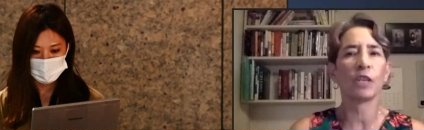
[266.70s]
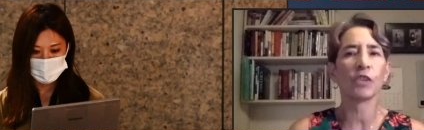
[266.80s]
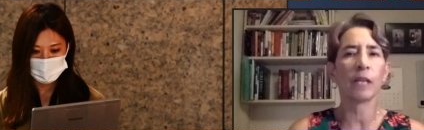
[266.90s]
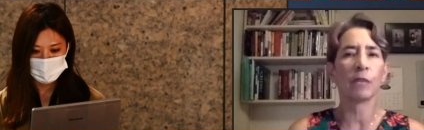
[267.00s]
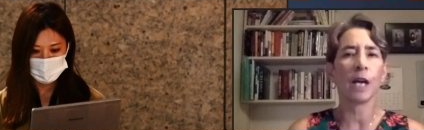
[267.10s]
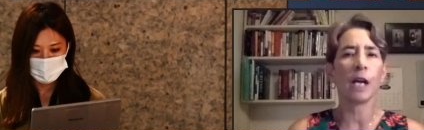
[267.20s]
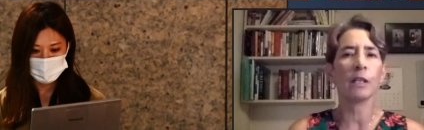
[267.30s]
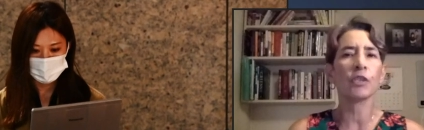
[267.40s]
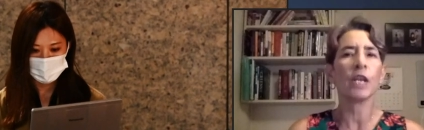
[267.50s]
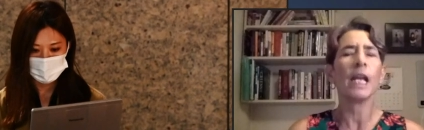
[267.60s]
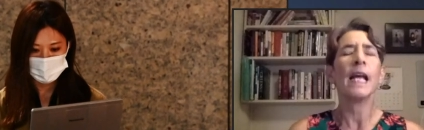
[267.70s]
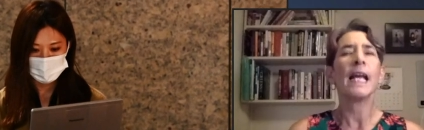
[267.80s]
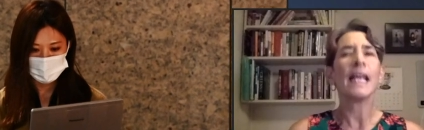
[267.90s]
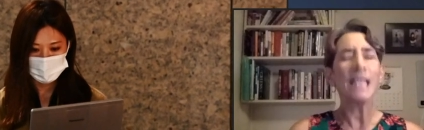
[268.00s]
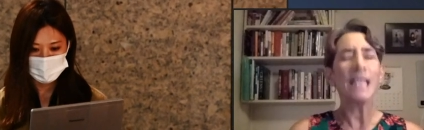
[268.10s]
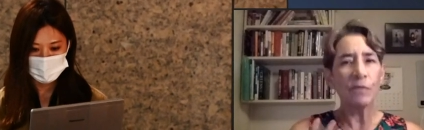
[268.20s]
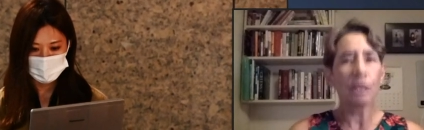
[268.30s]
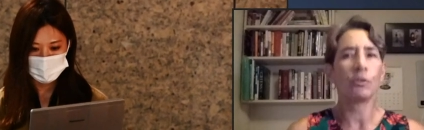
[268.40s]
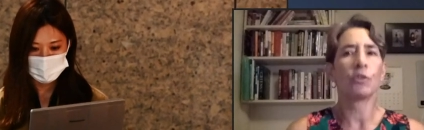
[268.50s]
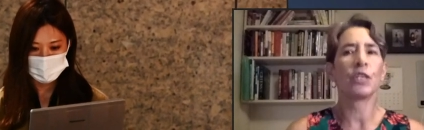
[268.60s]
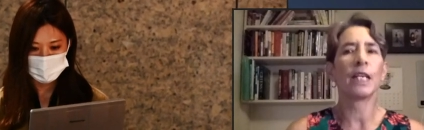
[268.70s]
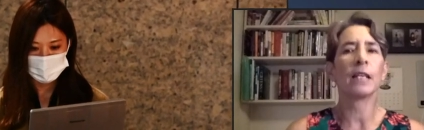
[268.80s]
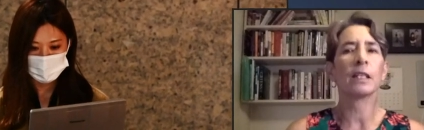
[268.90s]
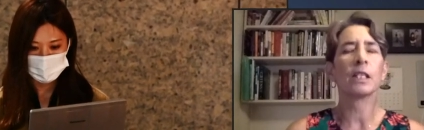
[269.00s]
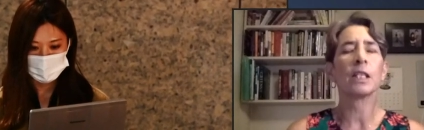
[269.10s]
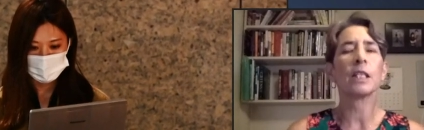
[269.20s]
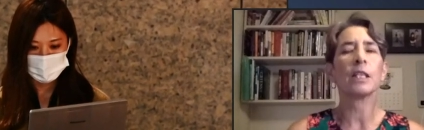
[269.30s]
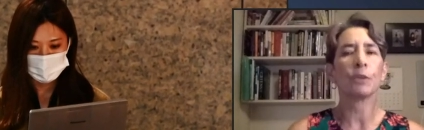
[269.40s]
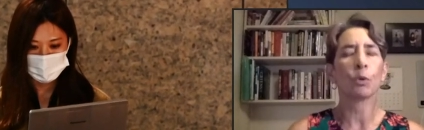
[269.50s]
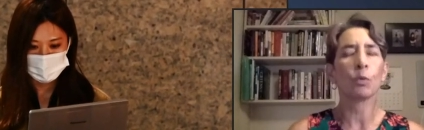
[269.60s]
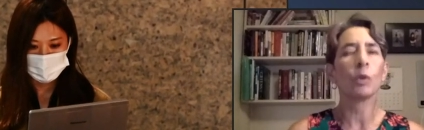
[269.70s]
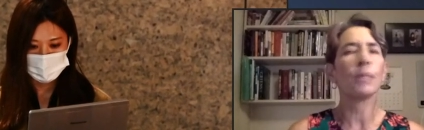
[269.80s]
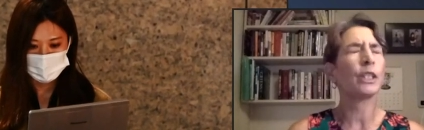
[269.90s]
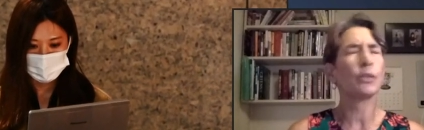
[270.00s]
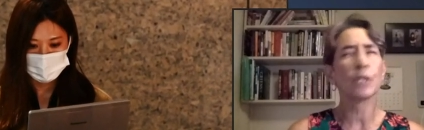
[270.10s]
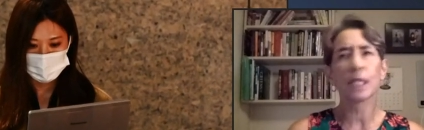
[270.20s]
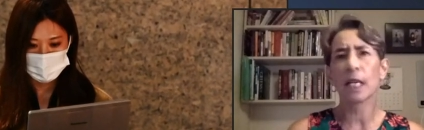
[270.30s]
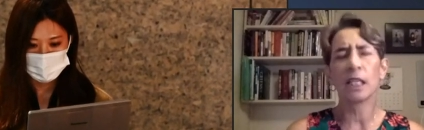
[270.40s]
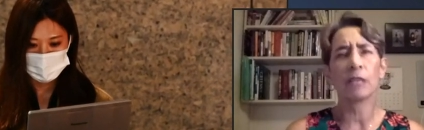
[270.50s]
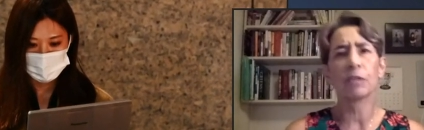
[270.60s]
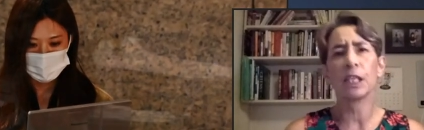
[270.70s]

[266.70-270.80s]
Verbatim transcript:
Speaker 1: fresh out of college. Even if you're talented, if you're a woman, you decide to